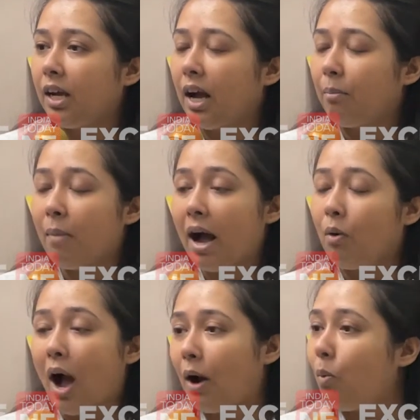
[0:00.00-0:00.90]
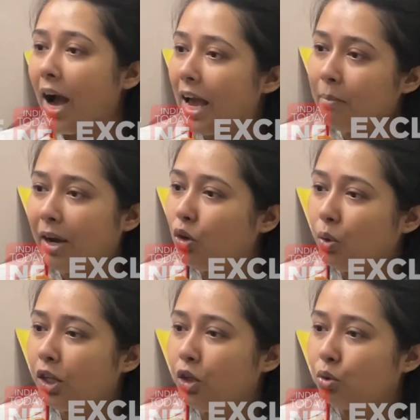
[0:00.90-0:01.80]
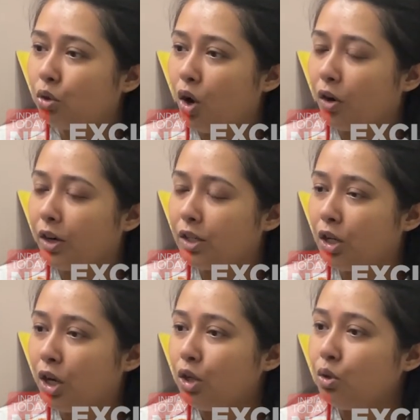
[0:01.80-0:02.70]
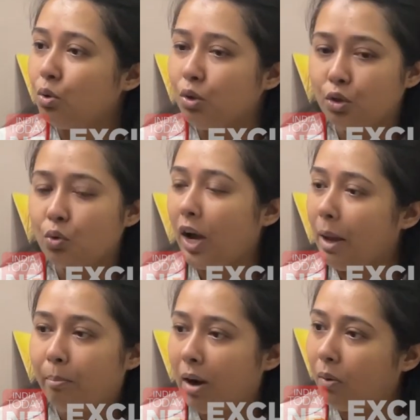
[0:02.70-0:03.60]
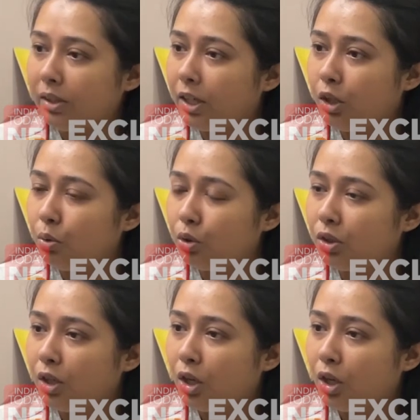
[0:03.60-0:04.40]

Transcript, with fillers: My, uh, why am I doing Youth Congress? To you know empower the youth.